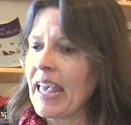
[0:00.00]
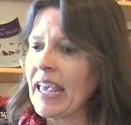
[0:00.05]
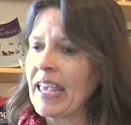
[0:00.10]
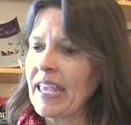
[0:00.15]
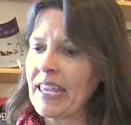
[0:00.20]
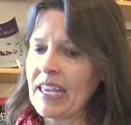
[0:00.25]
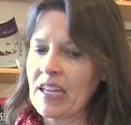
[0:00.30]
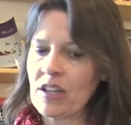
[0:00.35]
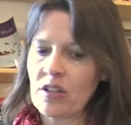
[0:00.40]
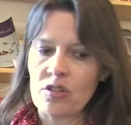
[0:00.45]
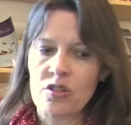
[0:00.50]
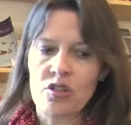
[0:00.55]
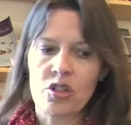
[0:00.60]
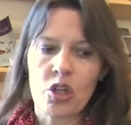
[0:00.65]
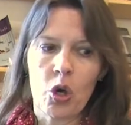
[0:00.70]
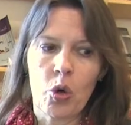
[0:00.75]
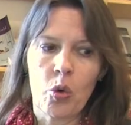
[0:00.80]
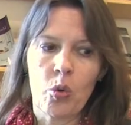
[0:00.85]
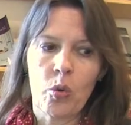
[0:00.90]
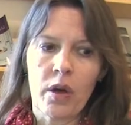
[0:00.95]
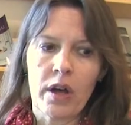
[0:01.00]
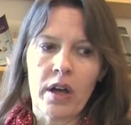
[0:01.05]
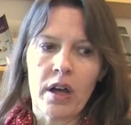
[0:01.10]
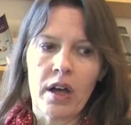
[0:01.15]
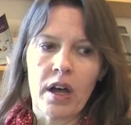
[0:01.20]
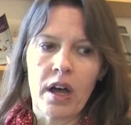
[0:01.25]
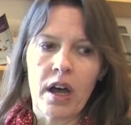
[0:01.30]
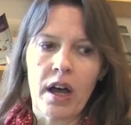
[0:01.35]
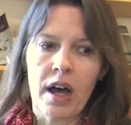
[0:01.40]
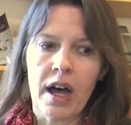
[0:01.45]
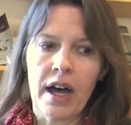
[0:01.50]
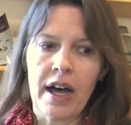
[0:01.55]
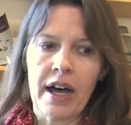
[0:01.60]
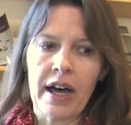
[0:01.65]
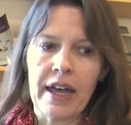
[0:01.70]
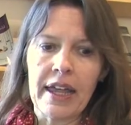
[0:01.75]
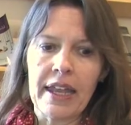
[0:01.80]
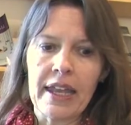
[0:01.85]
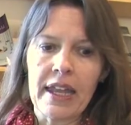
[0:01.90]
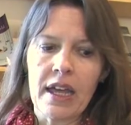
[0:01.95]
it. So,
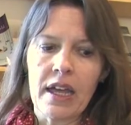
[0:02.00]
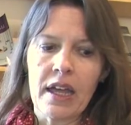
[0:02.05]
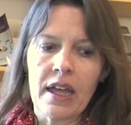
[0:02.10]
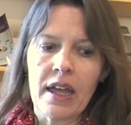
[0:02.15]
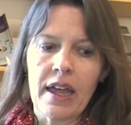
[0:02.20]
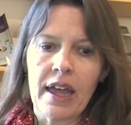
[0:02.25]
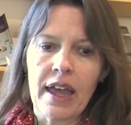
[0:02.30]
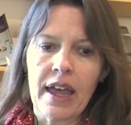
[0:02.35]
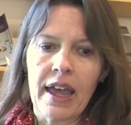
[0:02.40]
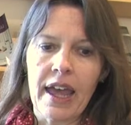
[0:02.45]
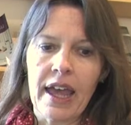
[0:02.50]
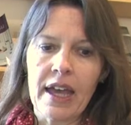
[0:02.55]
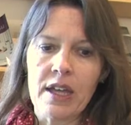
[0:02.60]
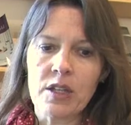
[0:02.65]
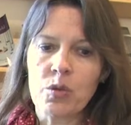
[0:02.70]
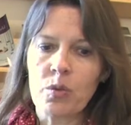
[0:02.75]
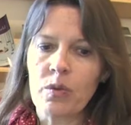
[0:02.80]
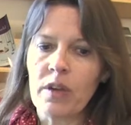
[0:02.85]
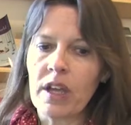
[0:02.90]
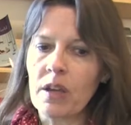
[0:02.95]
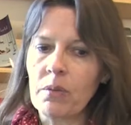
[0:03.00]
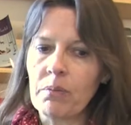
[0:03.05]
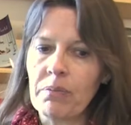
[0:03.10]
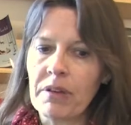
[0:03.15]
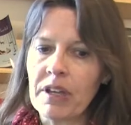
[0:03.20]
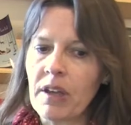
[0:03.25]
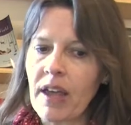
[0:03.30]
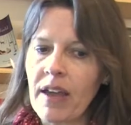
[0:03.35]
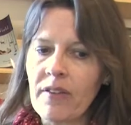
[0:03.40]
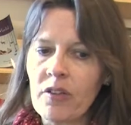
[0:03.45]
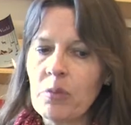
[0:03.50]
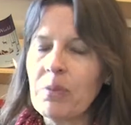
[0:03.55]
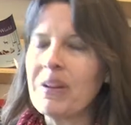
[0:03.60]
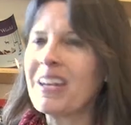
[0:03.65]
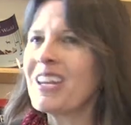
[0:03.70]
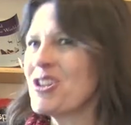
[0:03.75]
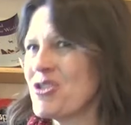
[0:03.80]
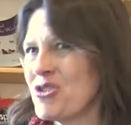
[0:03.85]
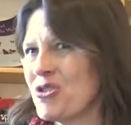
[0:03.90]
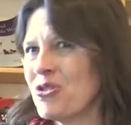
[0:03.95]
but
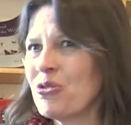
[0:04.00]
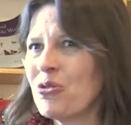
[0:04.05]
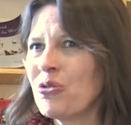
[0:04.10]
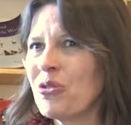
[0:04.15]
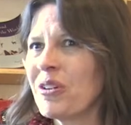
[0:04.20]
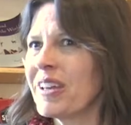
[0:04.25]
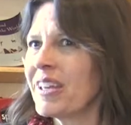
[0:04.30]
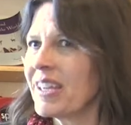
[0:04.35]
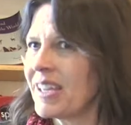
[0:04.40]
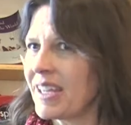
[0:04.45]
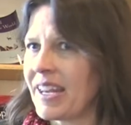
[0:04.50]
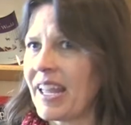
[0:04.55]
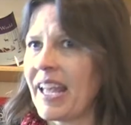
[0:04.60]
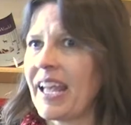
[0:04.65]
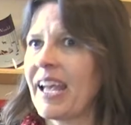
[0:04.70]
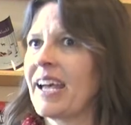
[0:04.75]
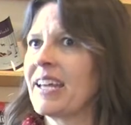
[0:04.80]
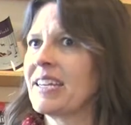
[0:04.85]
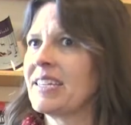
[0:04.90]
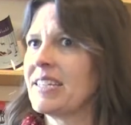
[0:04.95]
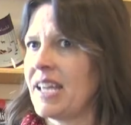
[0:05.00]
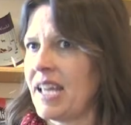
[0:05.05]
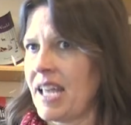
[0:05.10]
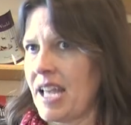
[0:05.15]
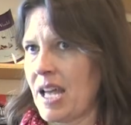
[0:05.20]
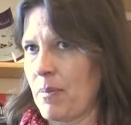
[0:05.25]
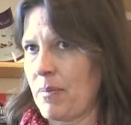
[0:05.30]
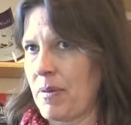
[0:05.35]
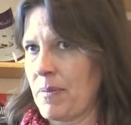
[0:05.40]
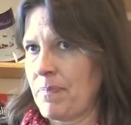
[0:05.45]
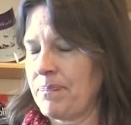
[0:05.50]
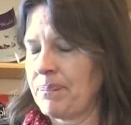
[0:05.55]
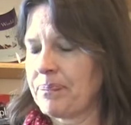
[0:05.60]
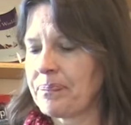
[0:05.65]
everybody knew it had to happen.